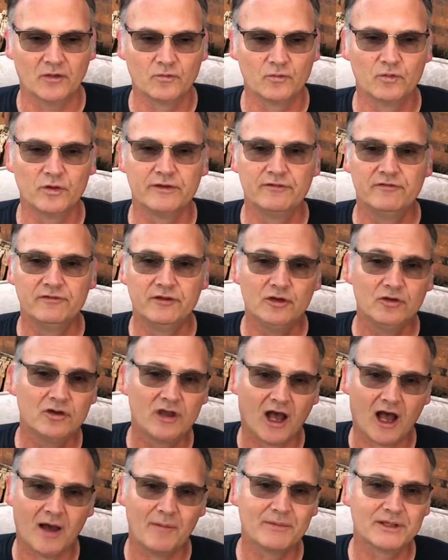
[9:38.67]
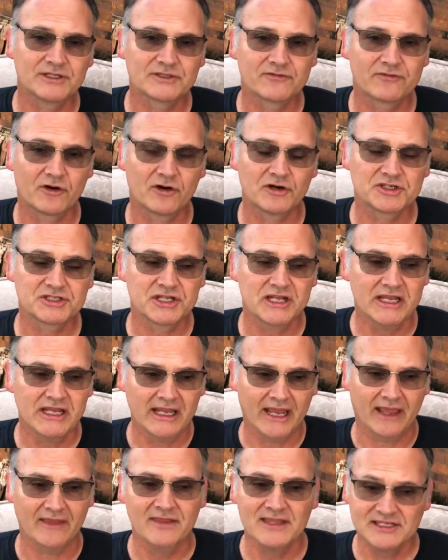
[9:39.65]
review comments first,
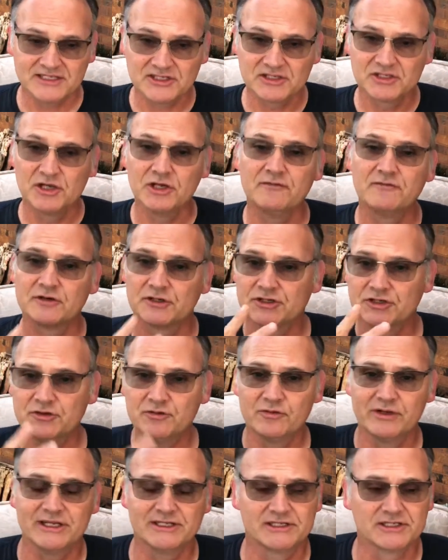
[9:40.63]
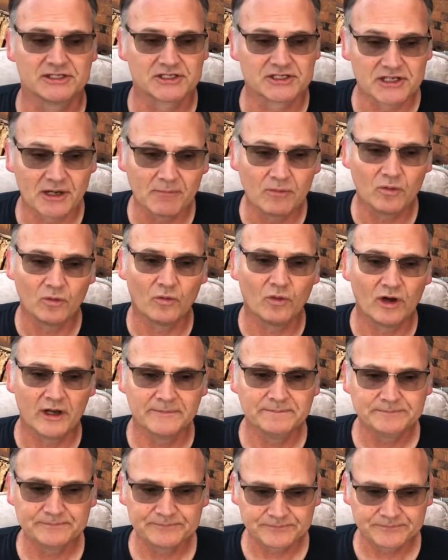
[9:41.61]
and this is good for two reasons. Number one,